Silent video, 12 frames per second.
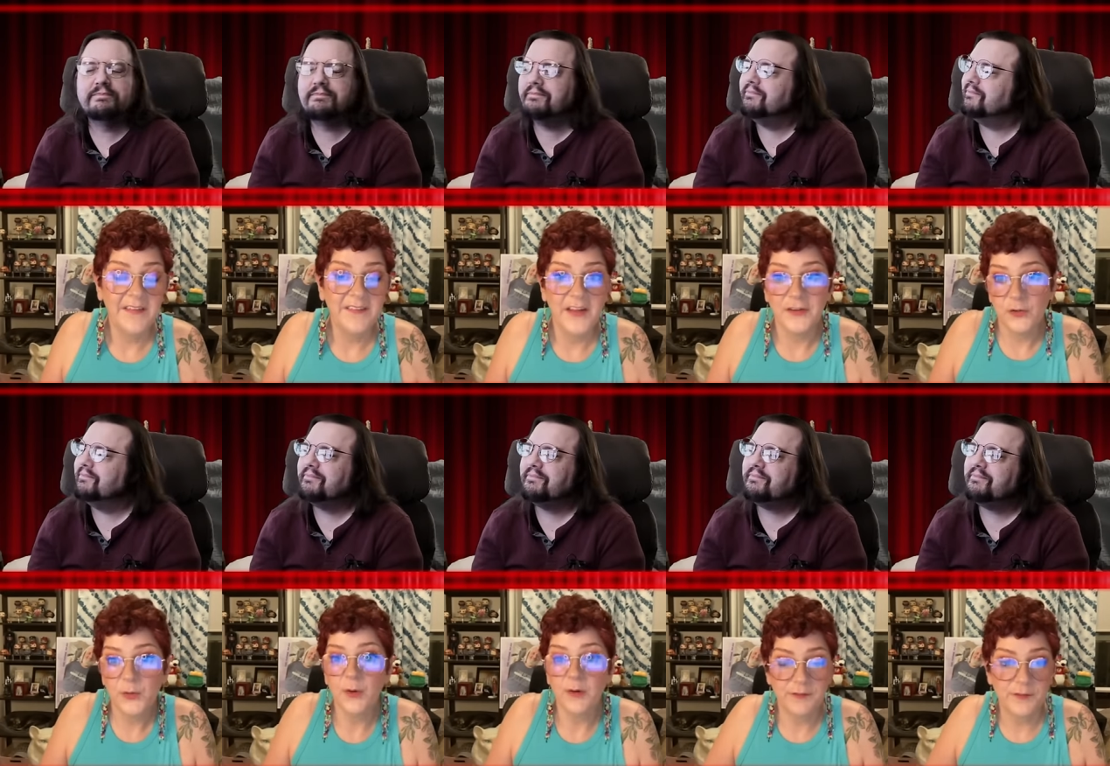Speaker 1: And then you
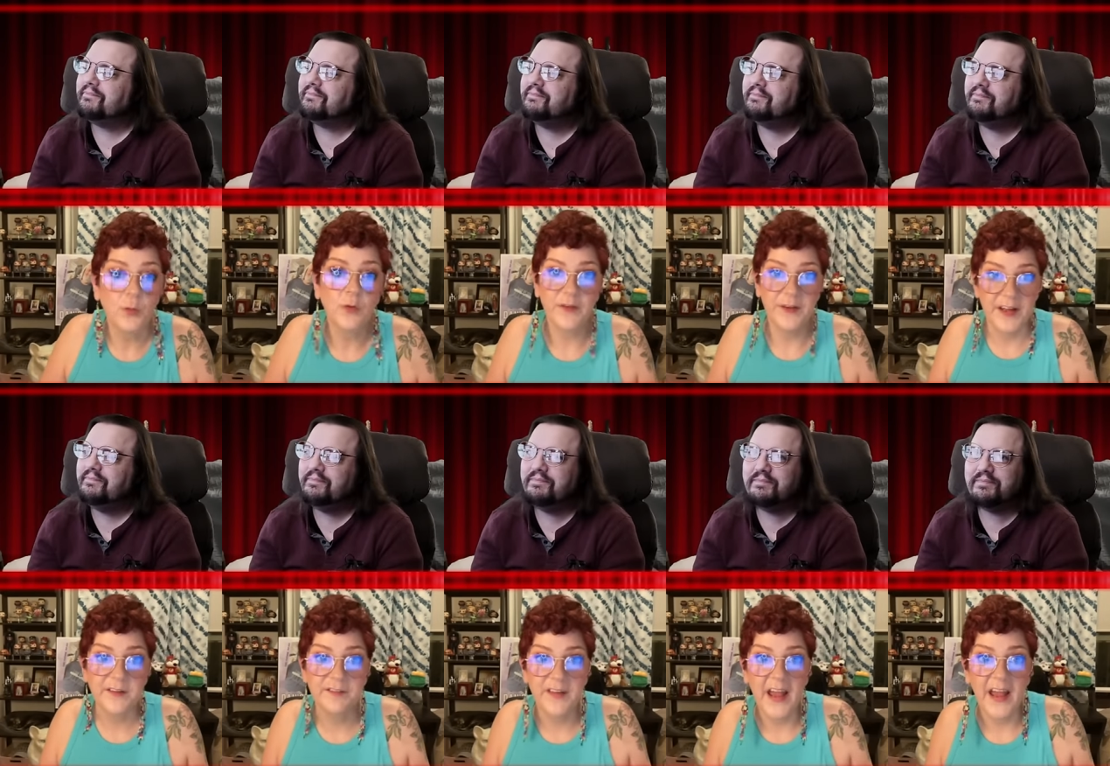go to school the
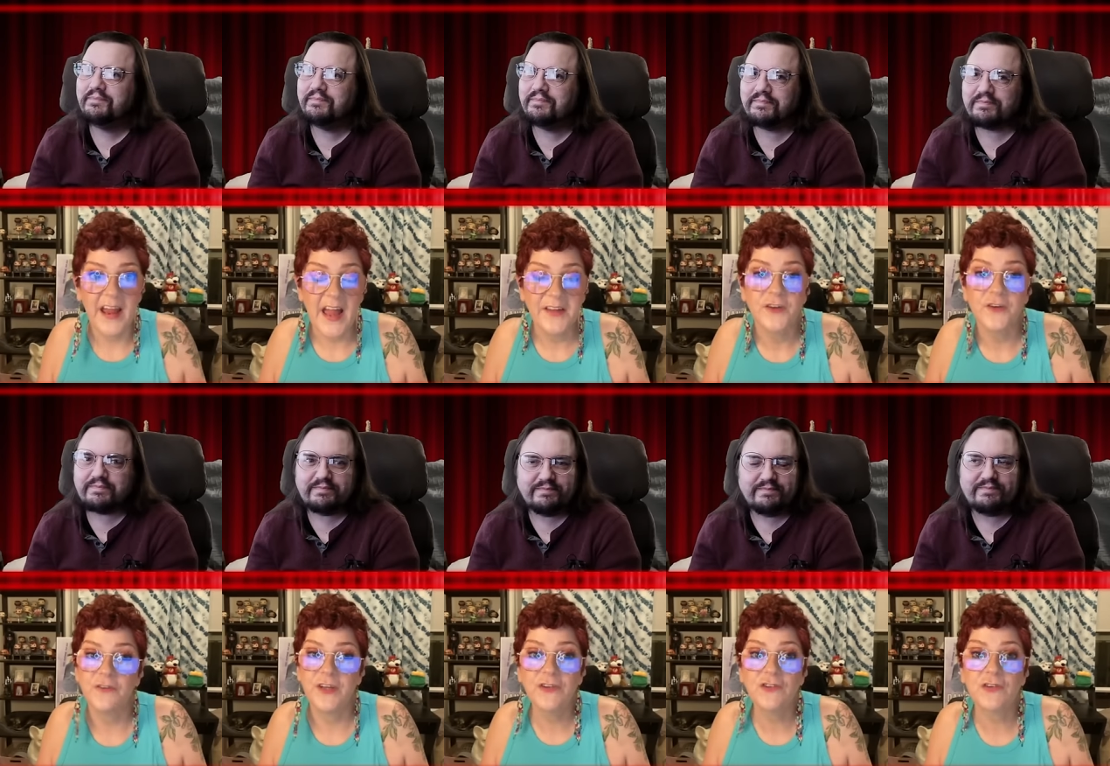next day and your
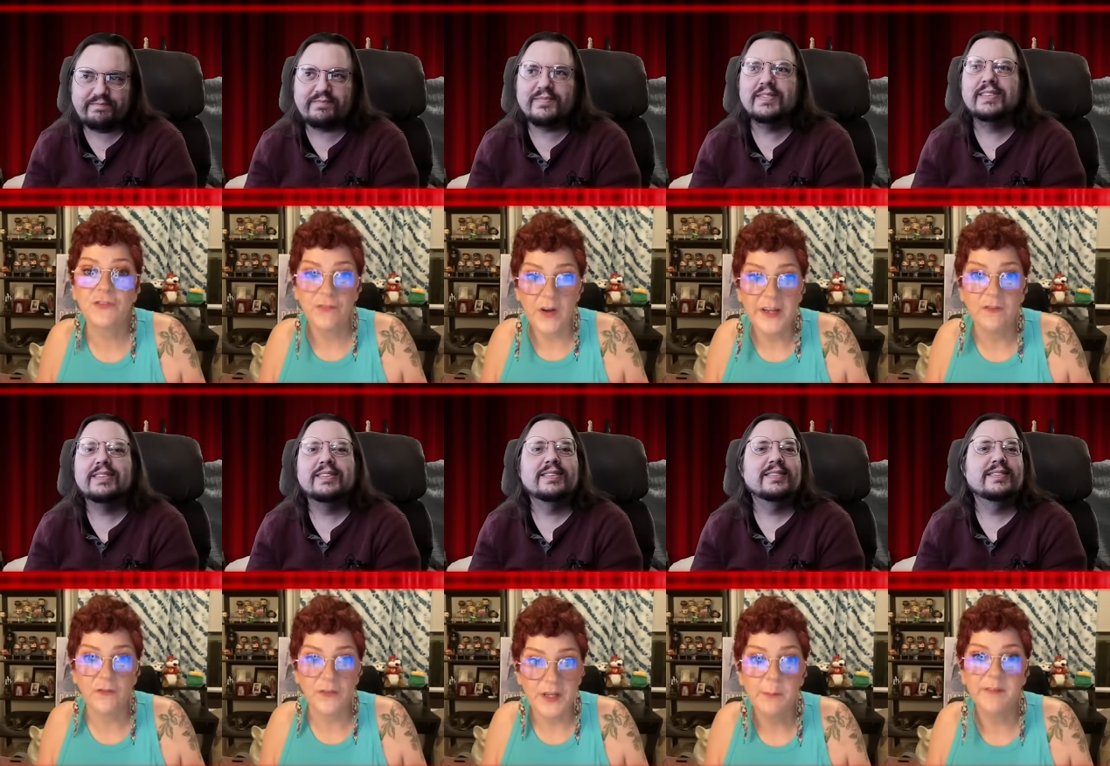teacher fucking
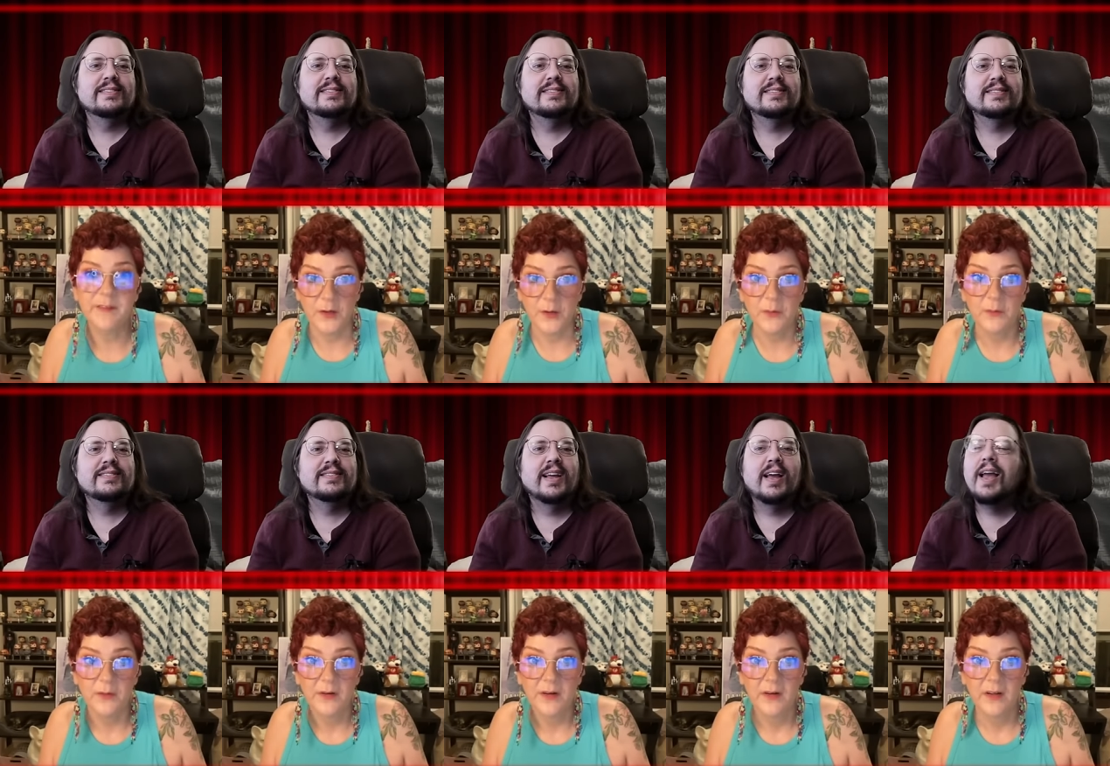reams you.
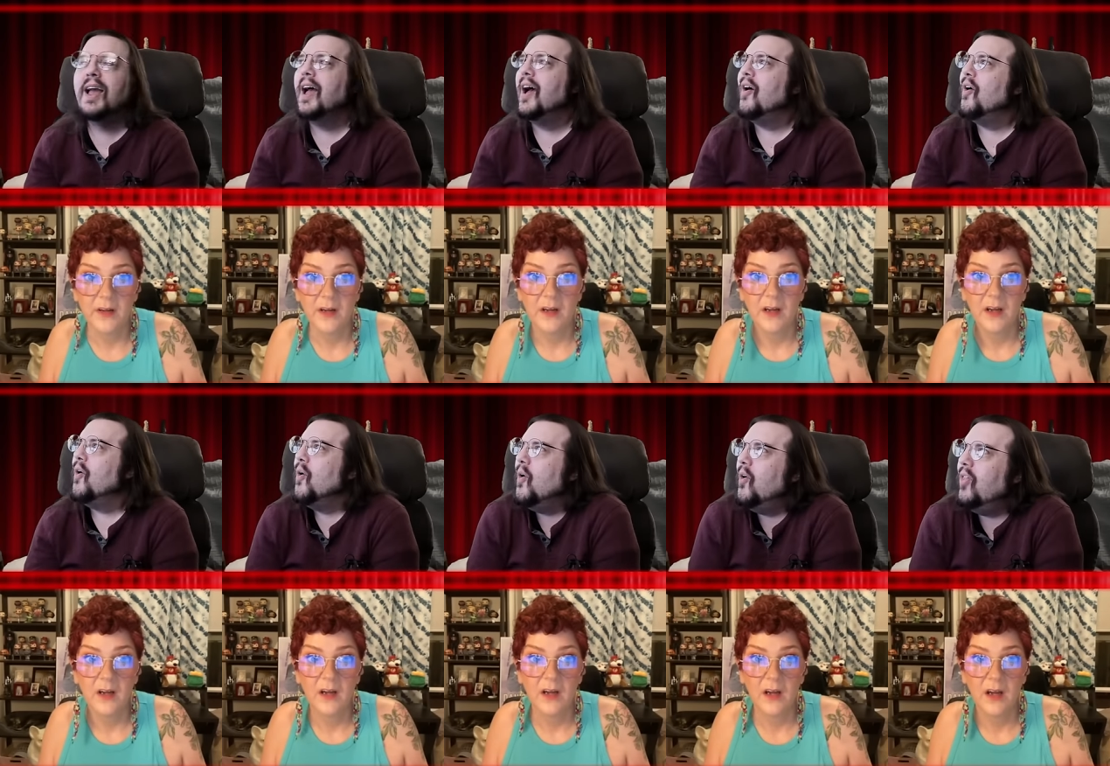
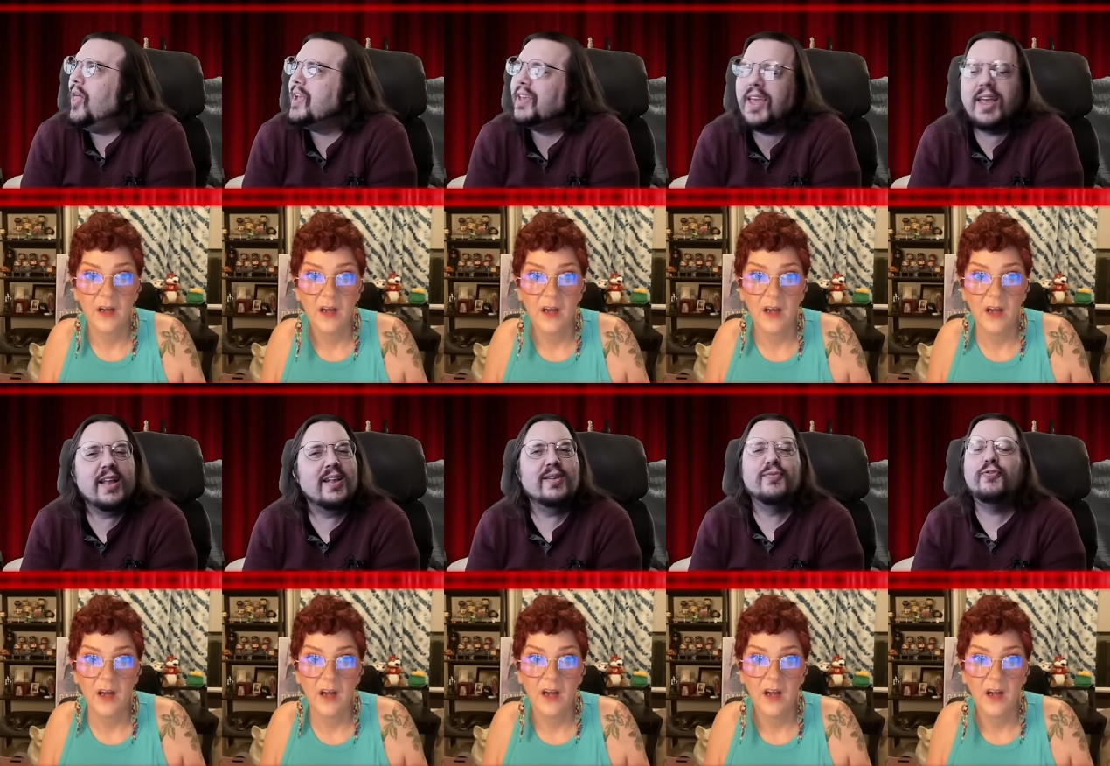
Speaker 2: Like,
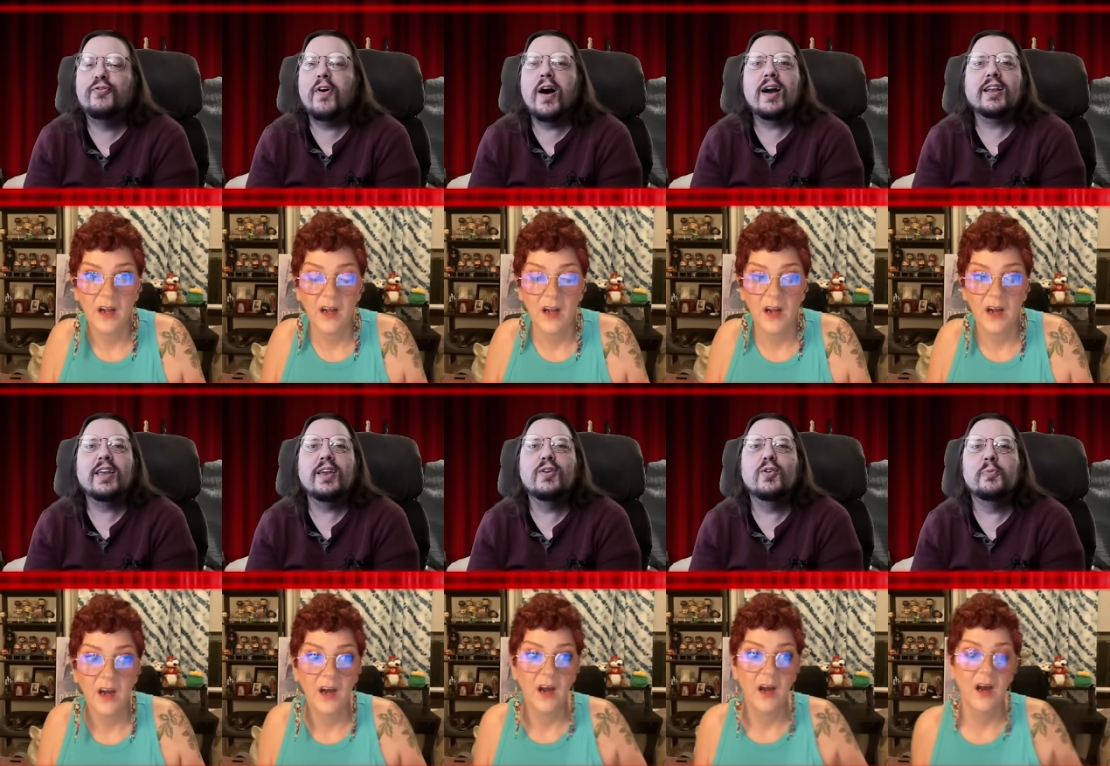fuck
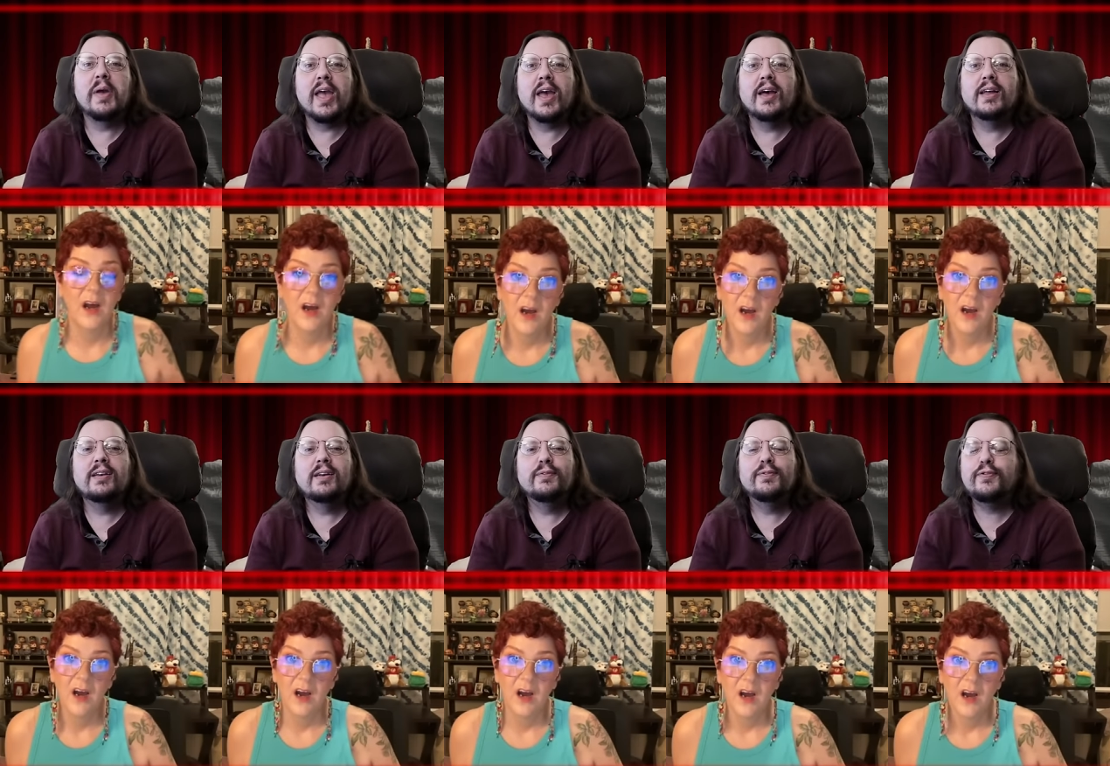you, man.
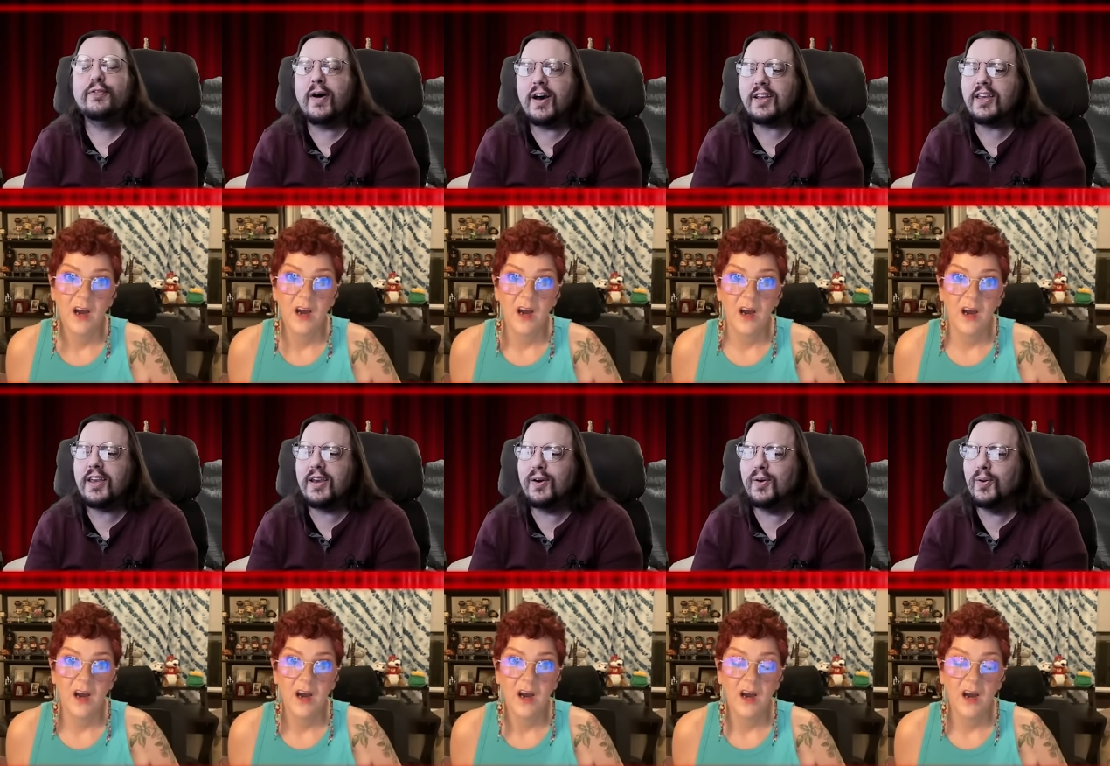Fuck
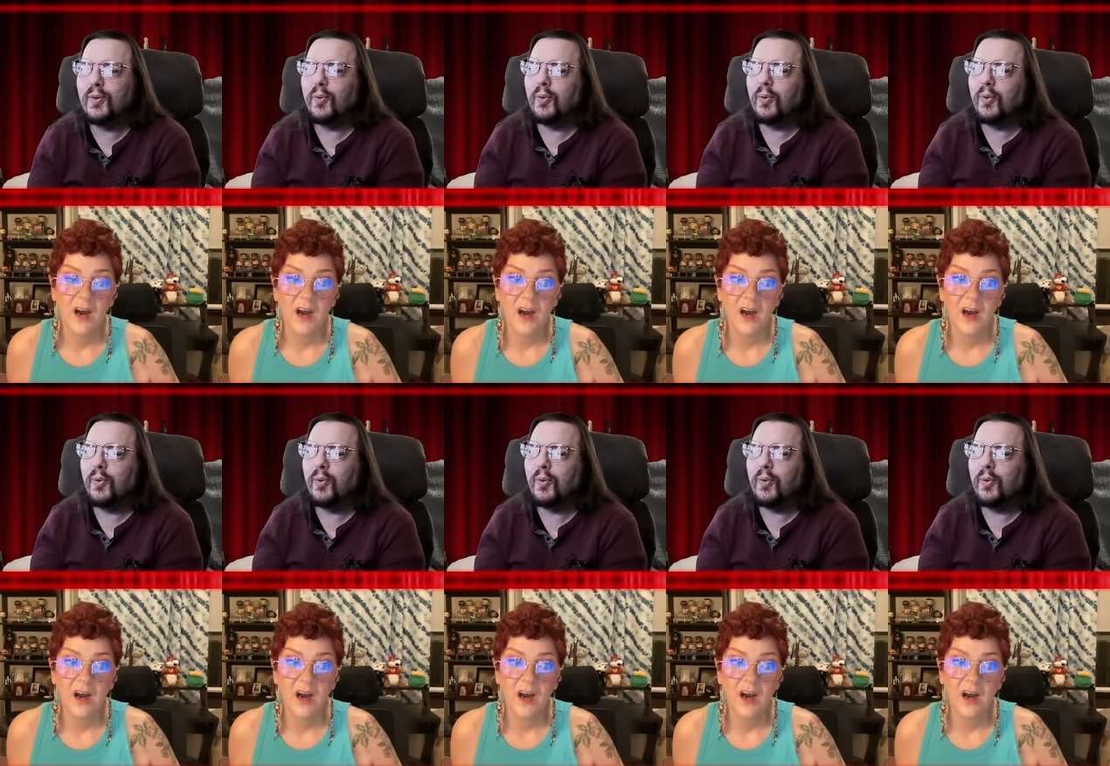you.